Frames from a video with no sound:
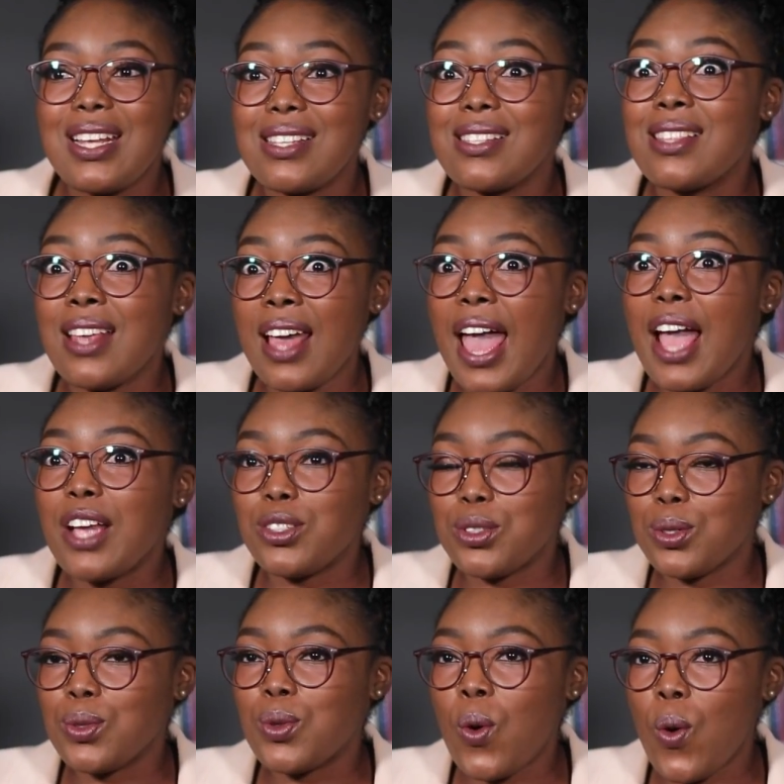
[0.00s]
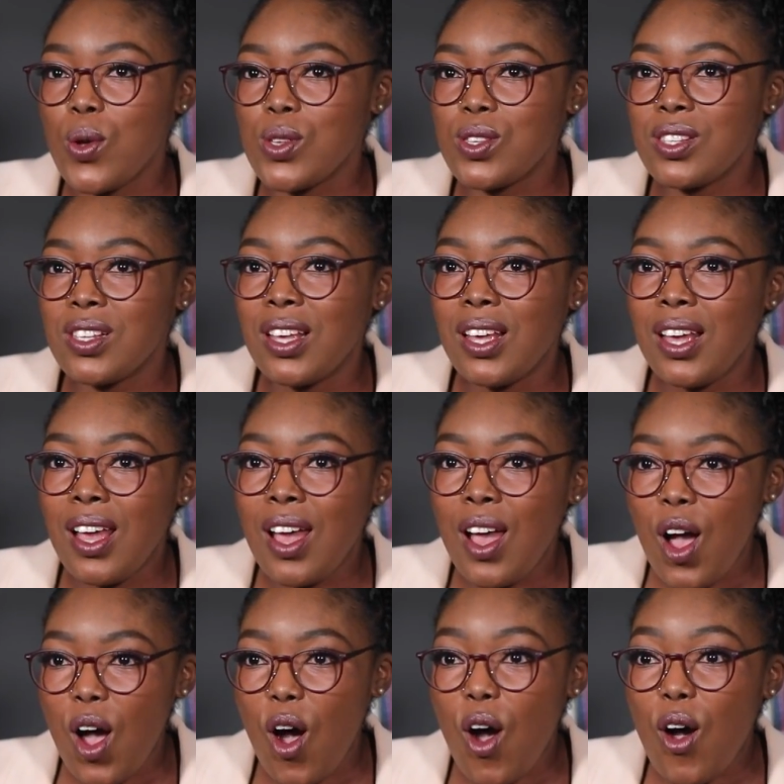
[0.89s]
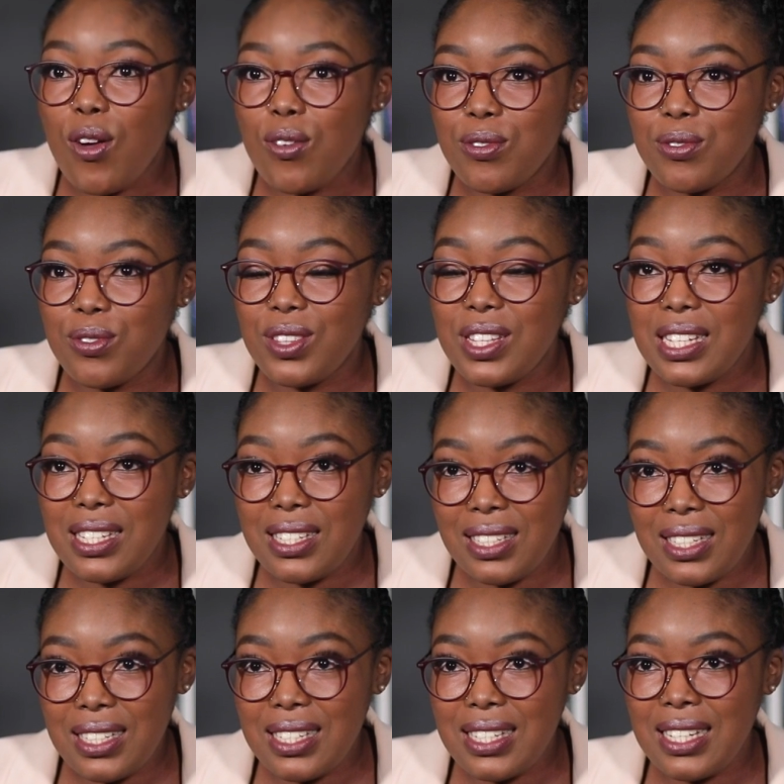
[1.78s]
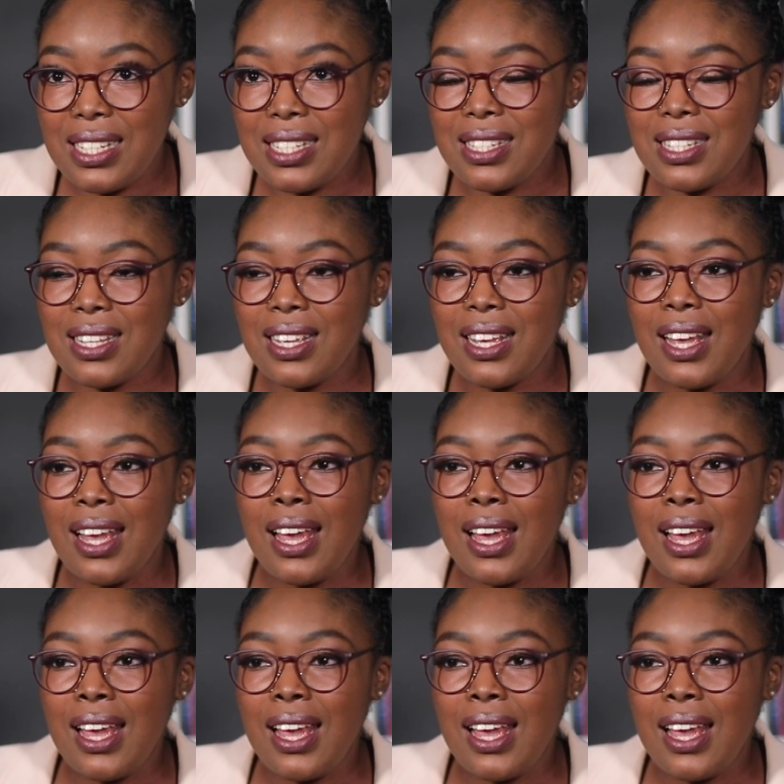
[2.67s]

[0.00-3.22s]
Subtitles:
is the actual cause of this disease.